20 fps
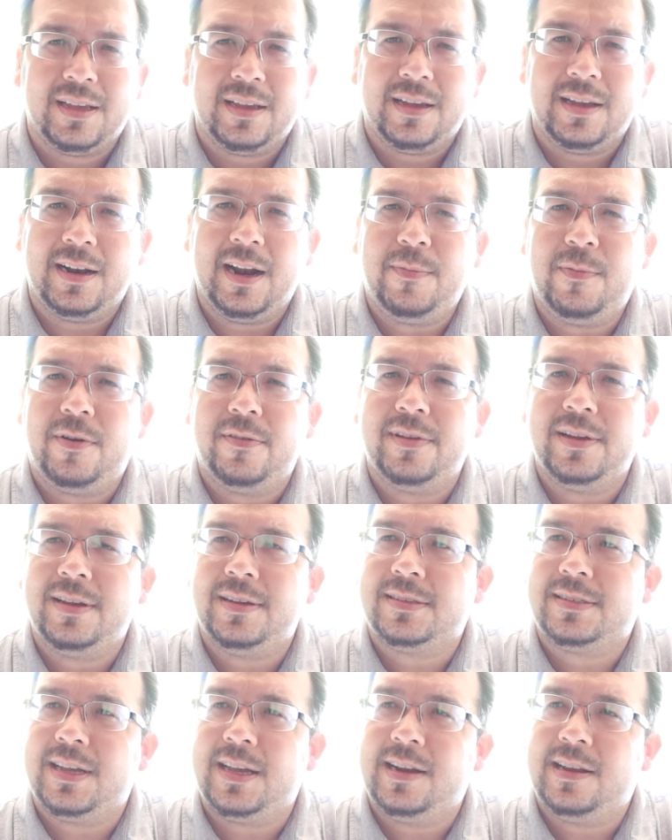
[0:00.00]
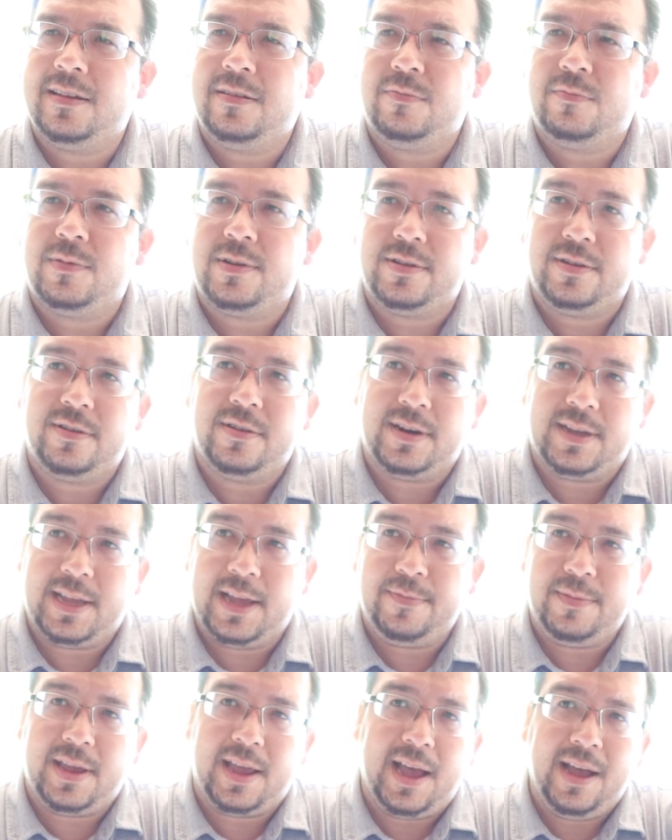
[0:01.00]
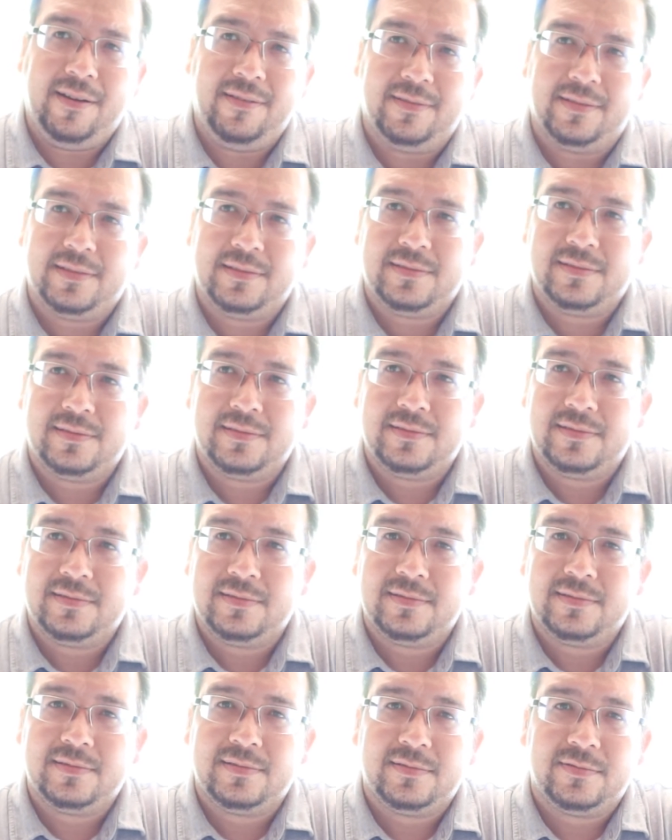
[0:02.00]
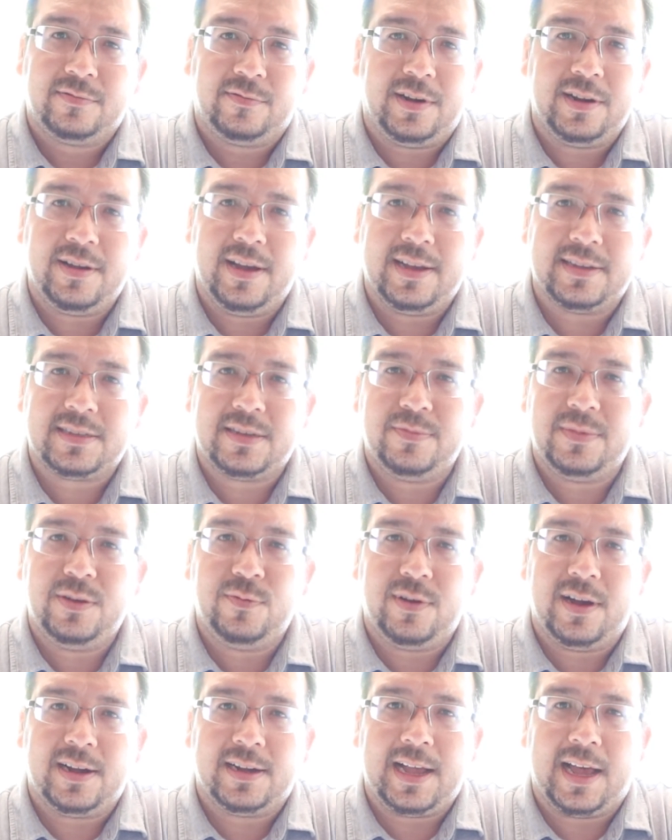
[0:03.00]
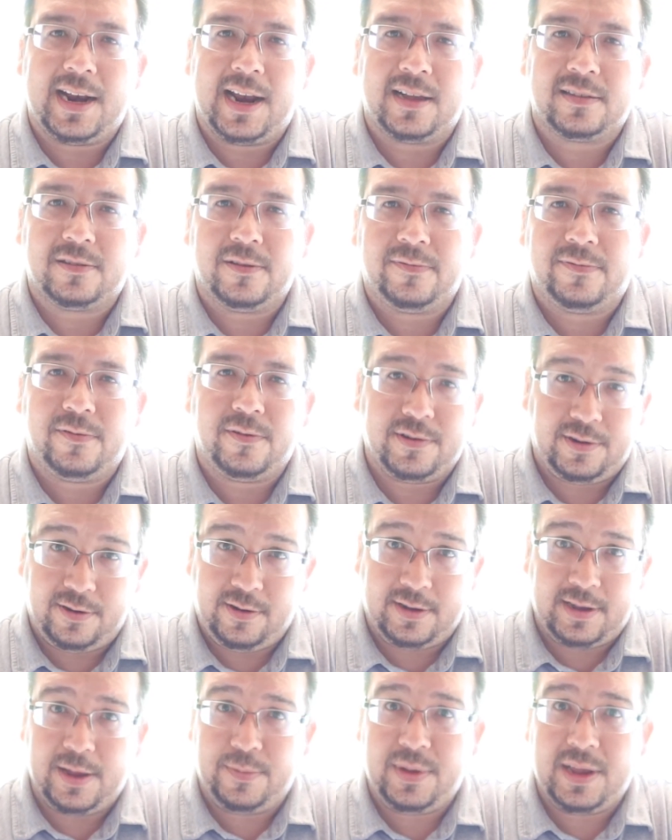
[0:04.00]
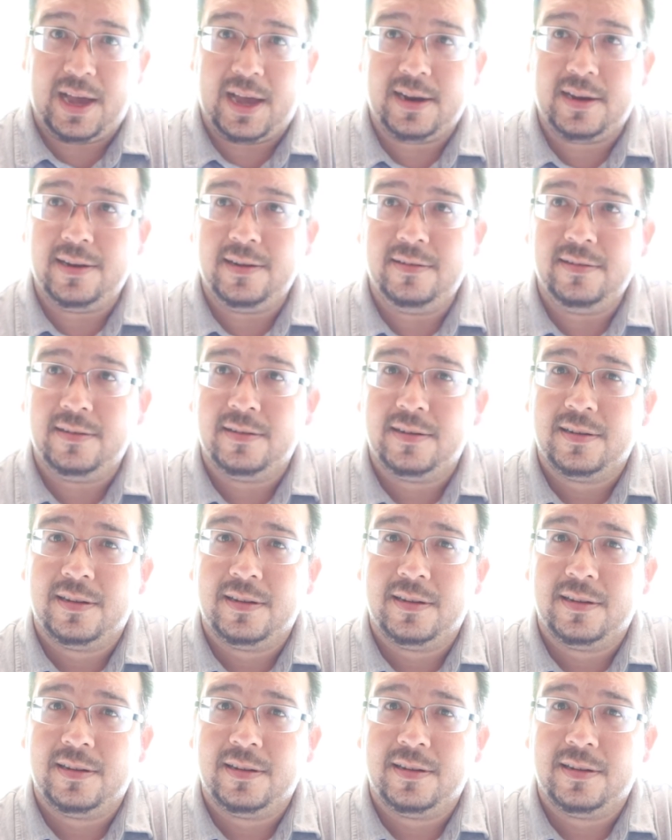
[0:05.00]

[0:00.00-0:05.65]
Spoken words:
And I'm over here telling him, well, you gonna get me out? Why you asking me what I got locked up for? You gonna get me out of here?